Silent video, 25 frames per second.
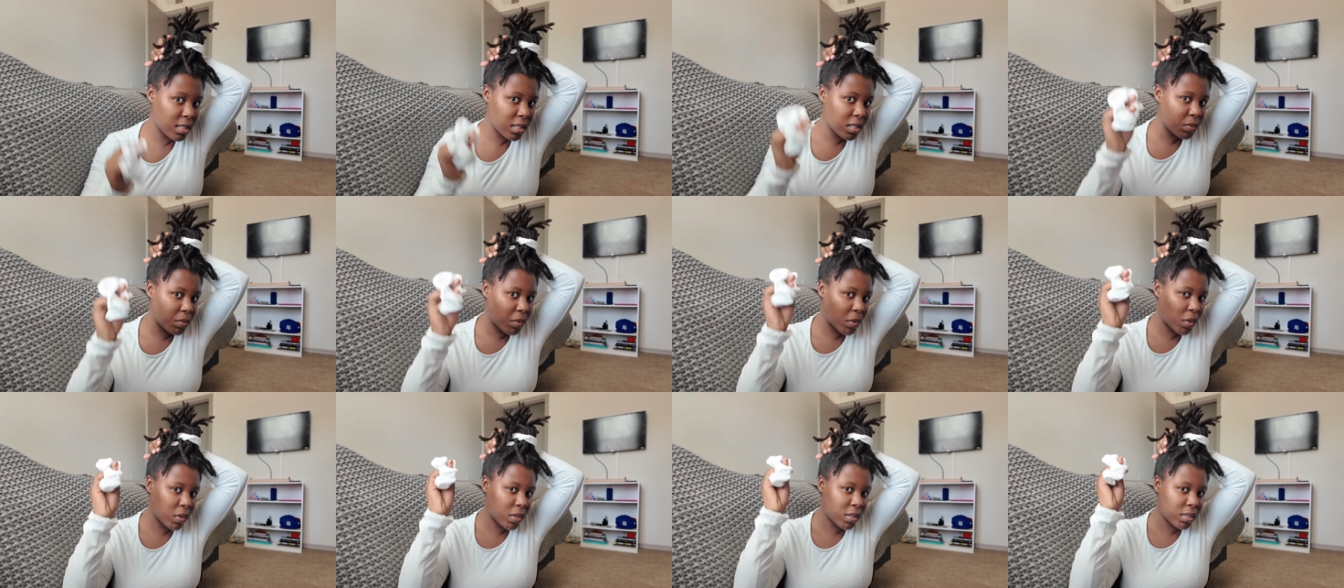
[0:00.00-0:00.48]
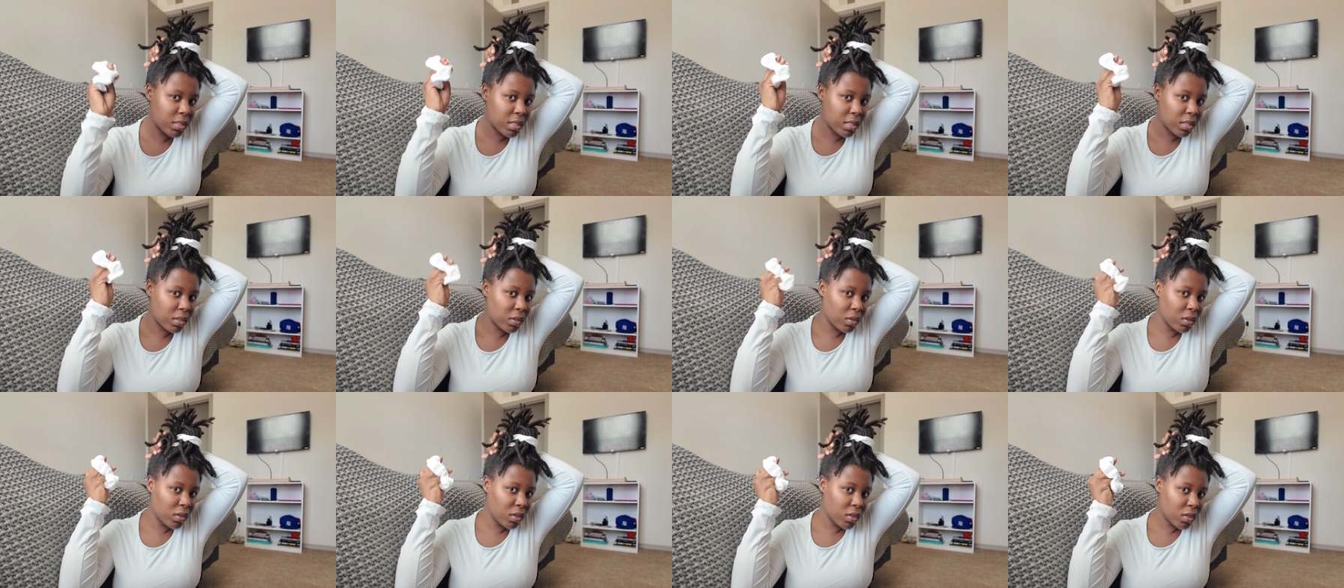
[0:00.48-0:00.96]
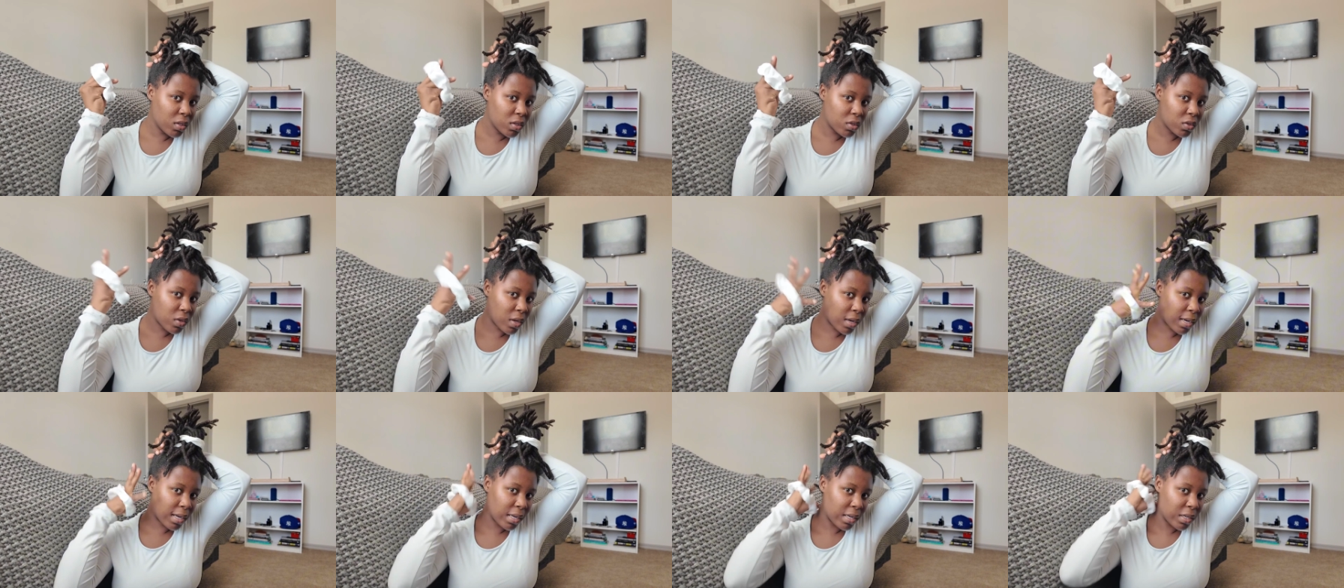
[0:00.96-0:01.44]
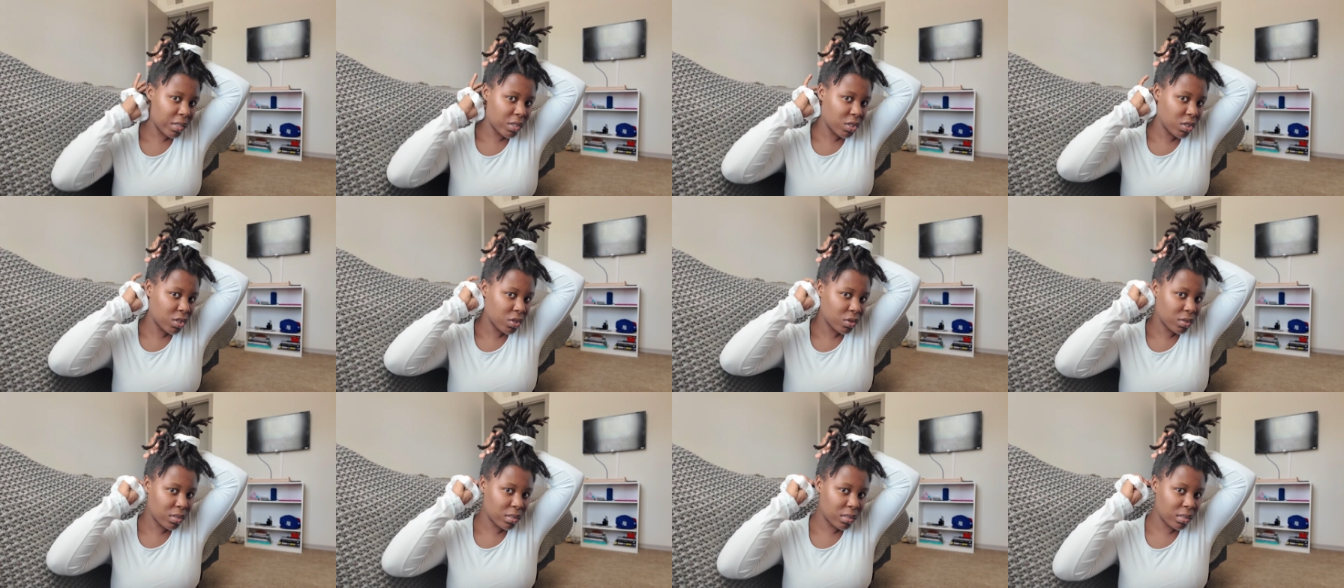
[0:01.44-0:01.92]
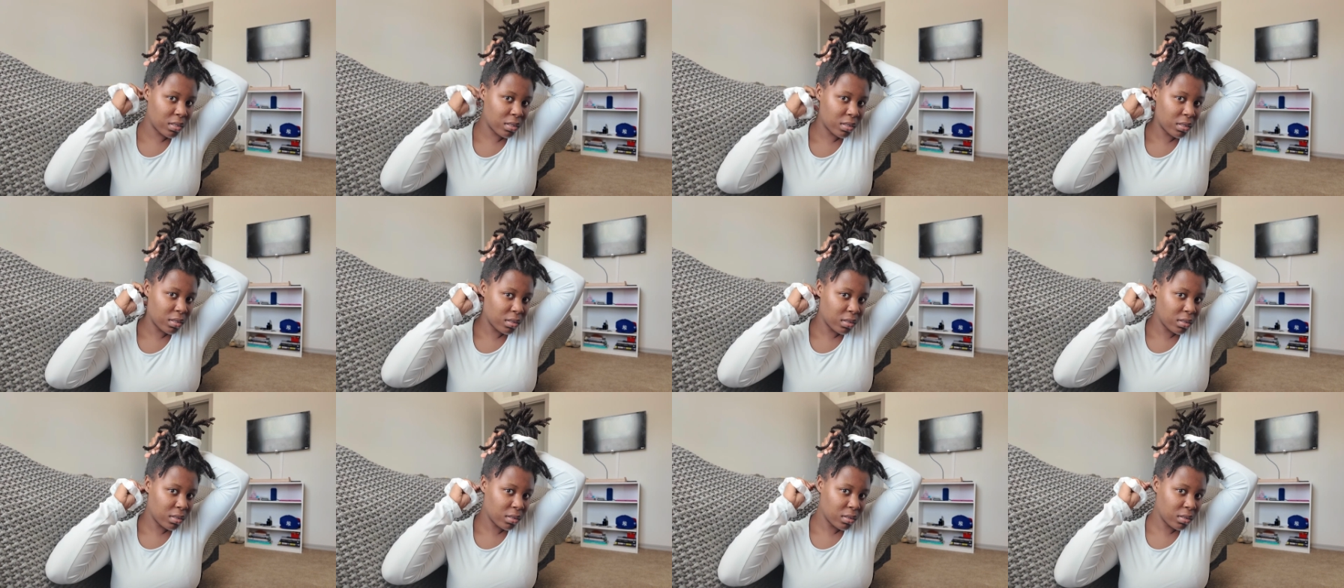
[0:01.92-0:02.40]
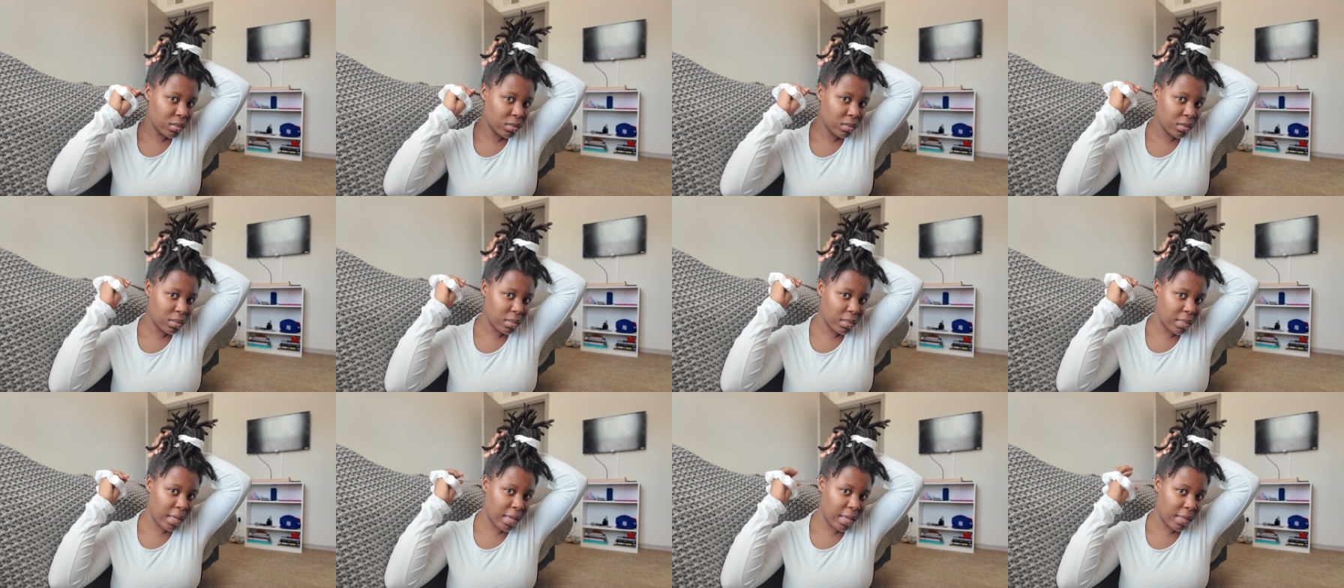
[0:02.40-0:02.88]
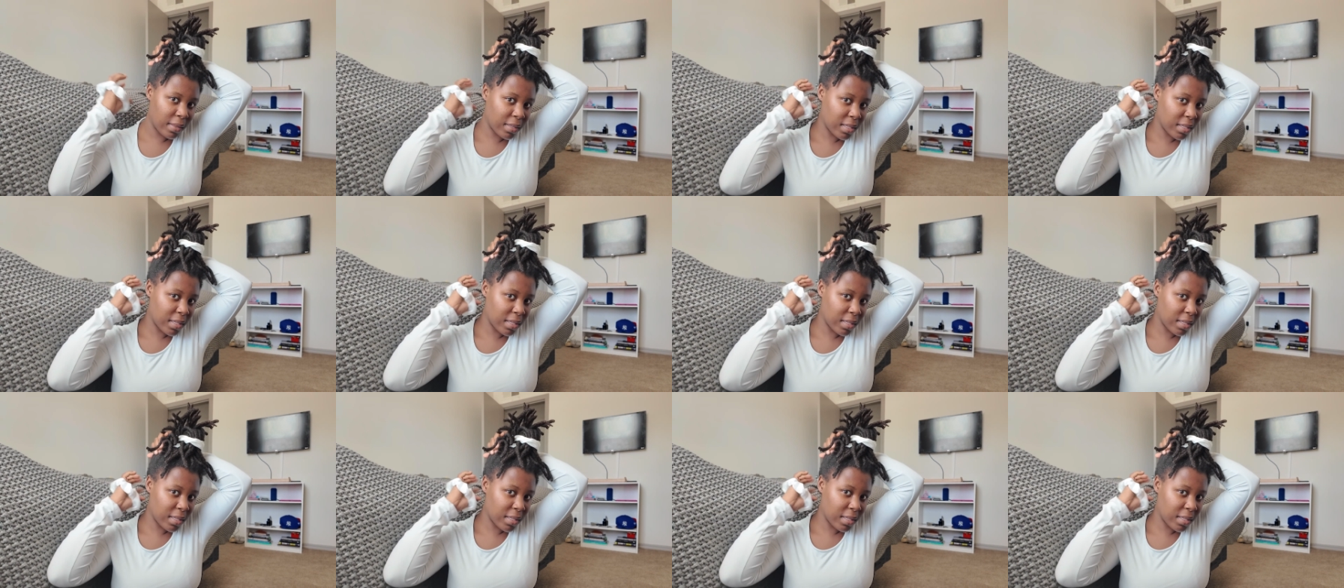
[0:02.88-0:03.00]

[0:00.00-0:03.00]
this ponytail so I can ensure that.